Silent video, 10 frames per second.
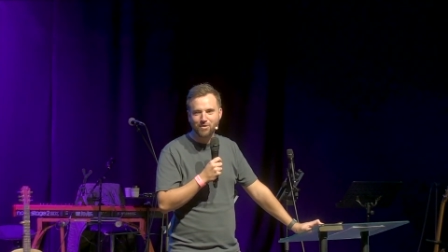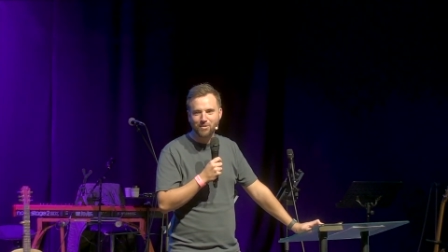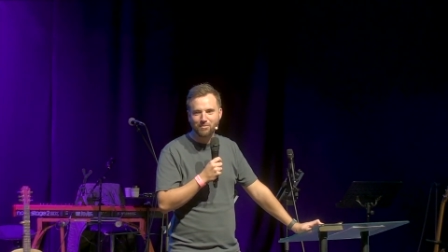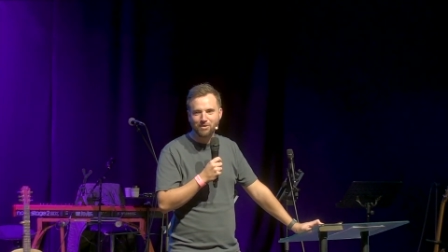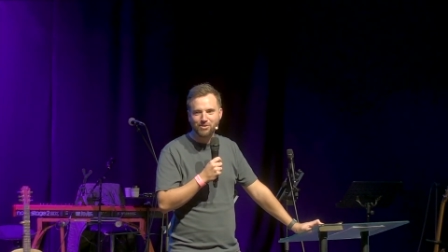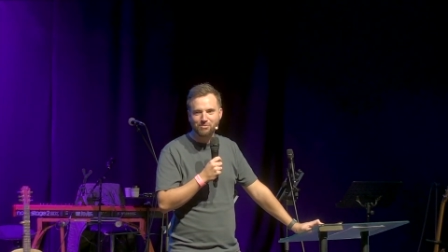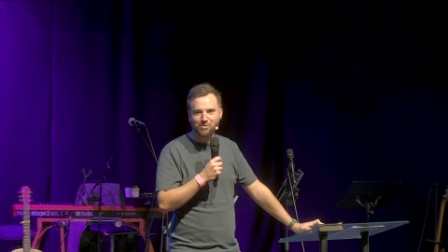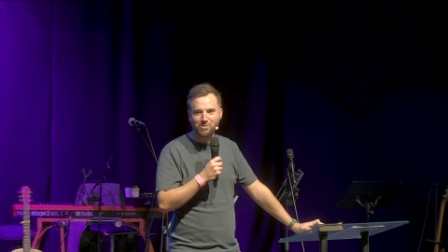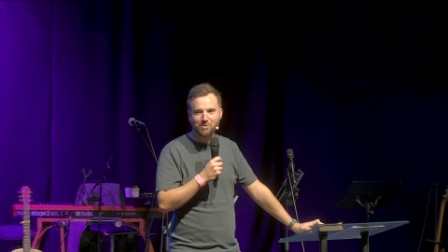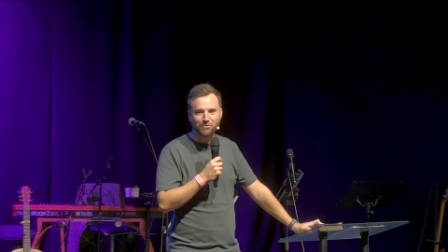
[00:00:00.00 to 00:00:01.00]
But there's a
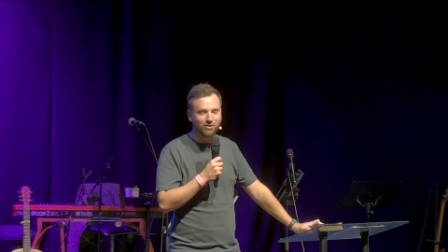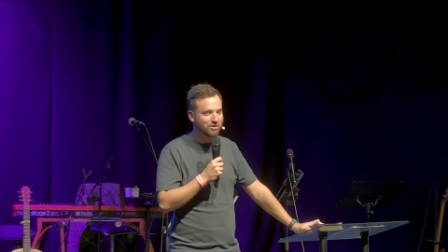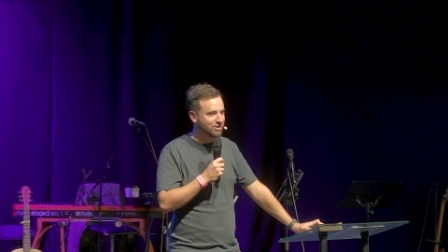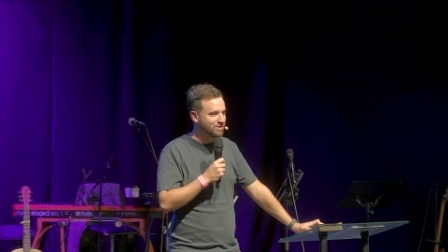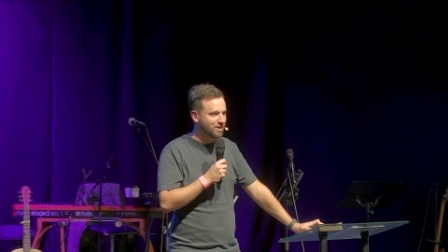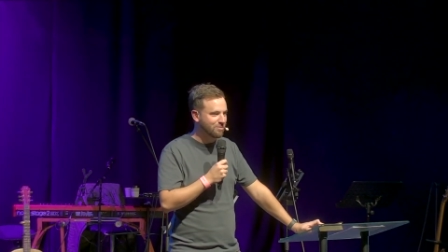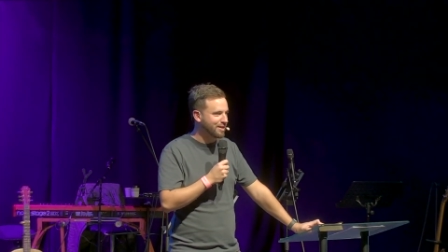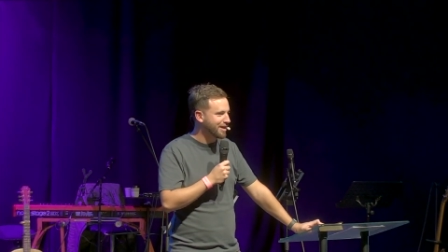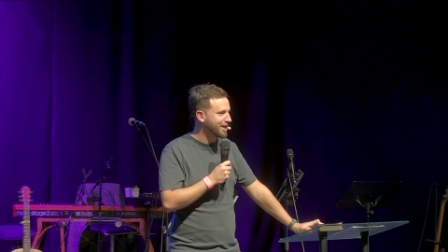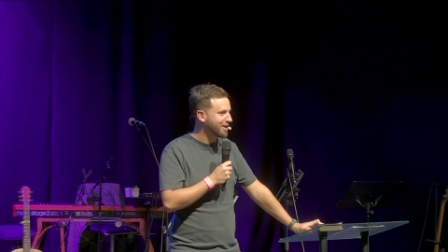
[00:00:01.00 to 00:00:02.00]
moment for us just at the
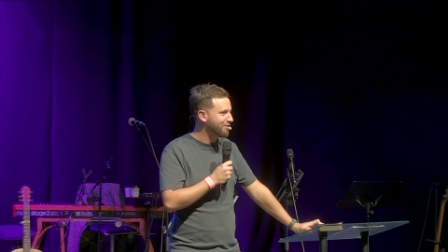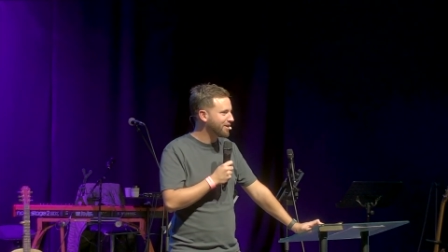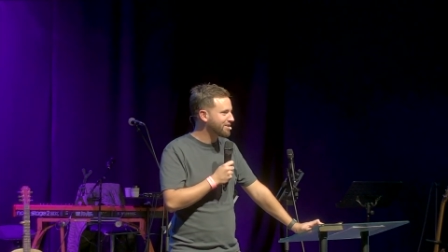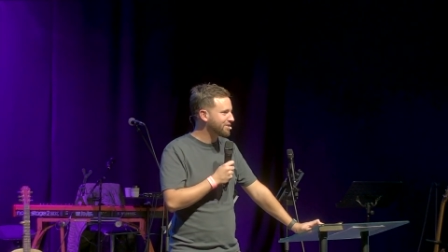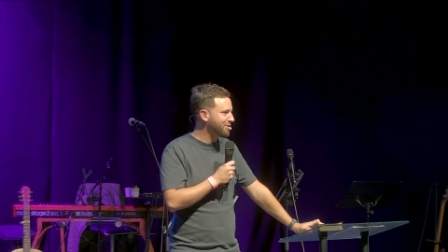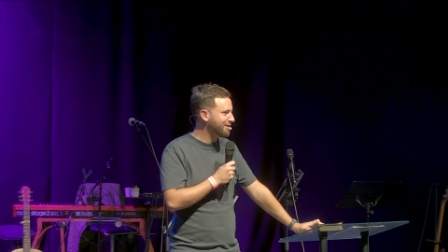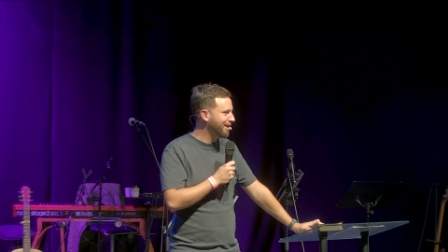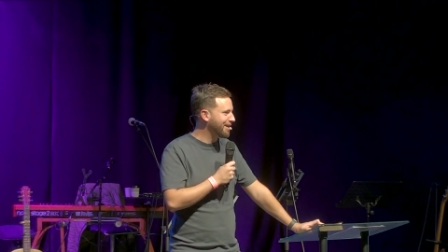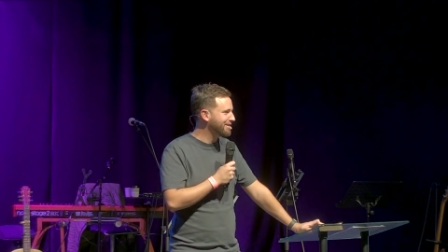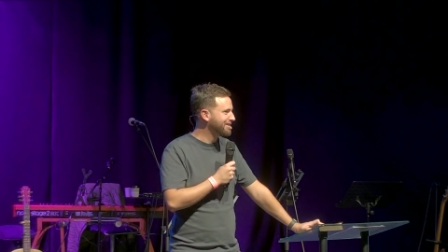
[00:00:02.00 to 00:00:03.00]
beginning of these three
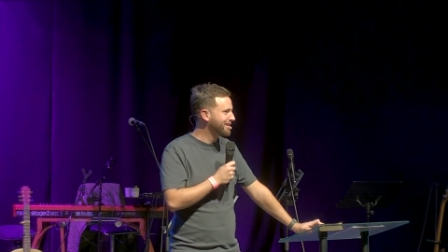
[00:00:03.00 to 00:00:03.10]
days,